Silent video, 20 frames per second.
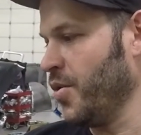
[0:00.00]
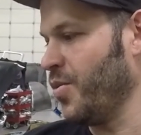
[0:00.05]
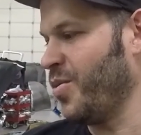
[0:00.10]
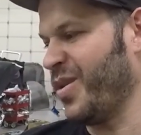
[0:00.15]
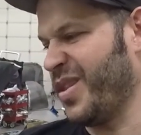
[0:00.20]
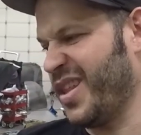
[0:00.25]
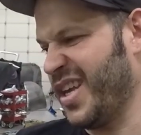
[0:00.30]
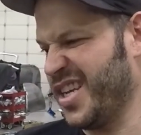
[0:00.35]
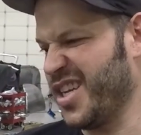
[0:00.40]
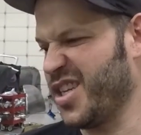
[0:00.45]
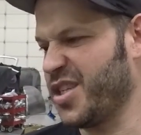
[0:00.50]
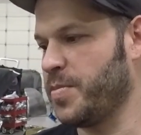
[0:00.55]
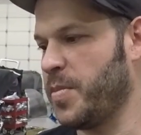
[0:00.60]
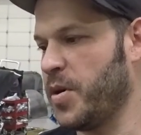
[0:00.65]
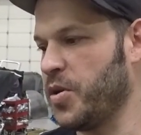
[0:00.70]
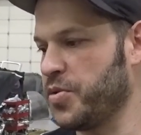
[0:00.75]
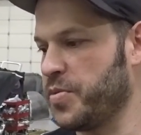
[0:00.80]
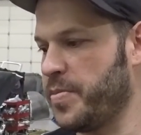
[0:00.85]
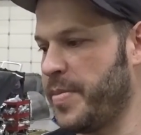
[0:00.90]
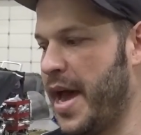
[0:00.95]
with like
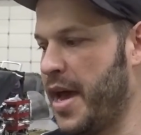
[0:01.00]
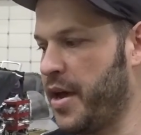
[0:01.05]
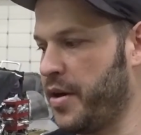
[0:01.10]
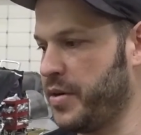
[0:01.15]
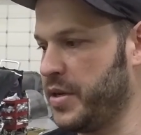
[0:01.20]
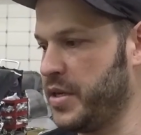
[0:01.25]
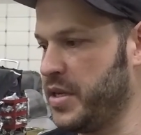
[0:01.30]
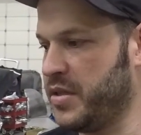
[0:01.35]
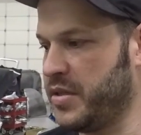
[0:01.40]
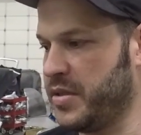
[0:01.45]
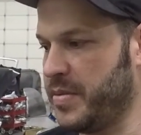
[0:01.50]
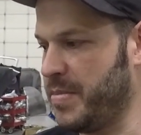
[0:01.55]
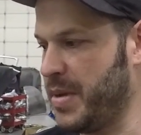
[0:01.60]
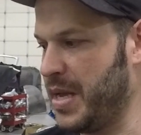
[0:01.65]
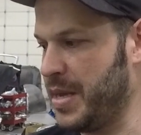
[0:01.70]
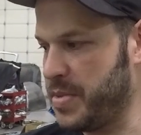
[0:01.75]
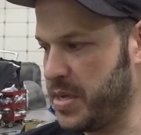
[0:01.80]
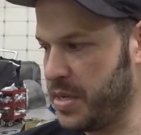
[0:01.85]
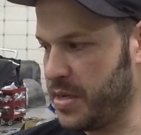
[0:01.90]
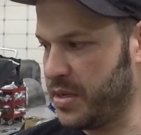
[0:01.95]
exposed batteries and
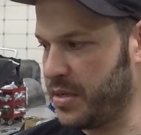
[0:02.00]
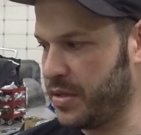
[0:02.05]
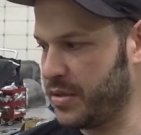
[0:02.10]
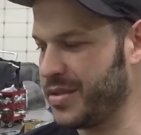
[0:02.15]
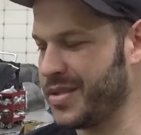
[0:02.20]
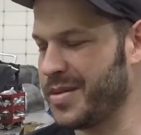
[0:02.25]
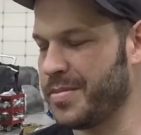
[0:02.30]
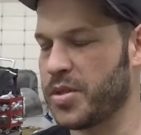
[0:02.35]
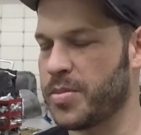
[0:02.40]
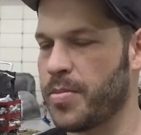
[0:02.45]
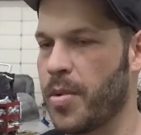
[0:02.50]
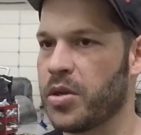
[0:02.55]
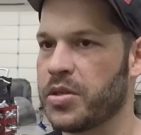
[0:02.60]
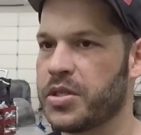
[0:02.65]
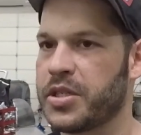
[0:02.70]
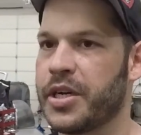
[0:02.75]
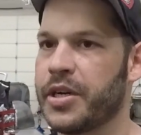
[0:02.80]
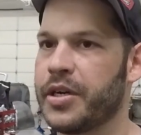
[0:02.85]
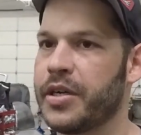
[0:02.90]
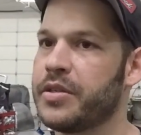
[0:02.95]
maybe some small
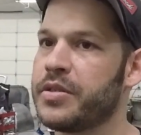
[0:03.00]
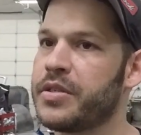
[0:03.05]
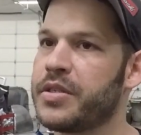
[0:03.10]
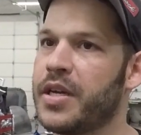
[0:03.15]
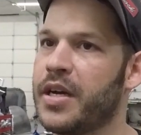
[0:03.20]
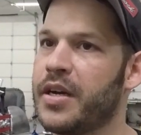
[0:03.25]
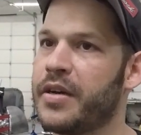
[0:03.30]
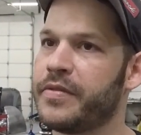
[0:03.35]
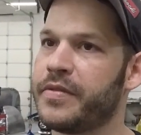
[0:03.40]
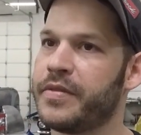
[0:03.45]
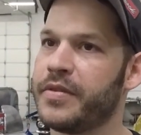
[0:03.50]
stereo stuff.